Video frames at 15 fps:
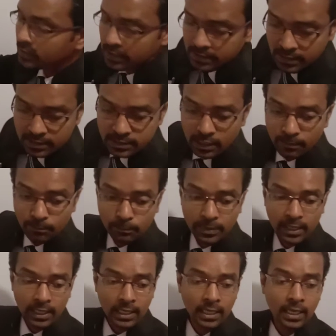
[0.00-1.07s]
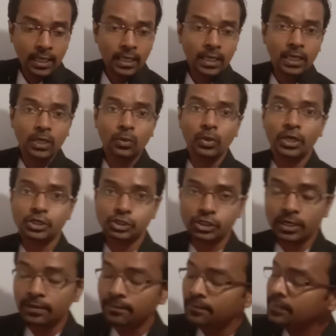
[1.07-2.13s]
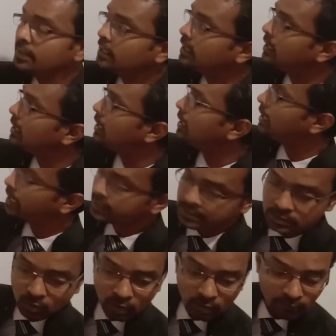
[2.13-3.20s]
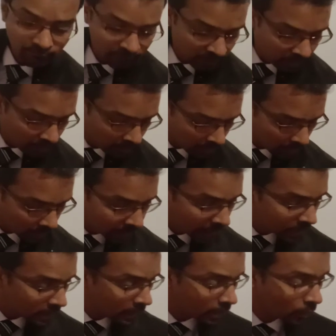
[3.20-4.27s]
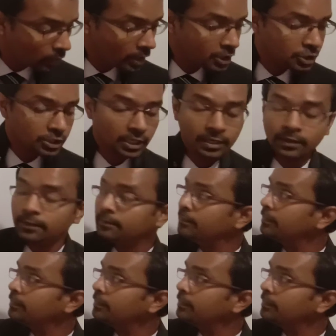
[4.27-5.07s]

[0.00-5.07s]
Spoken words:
this is simple equation. Let's solve that equation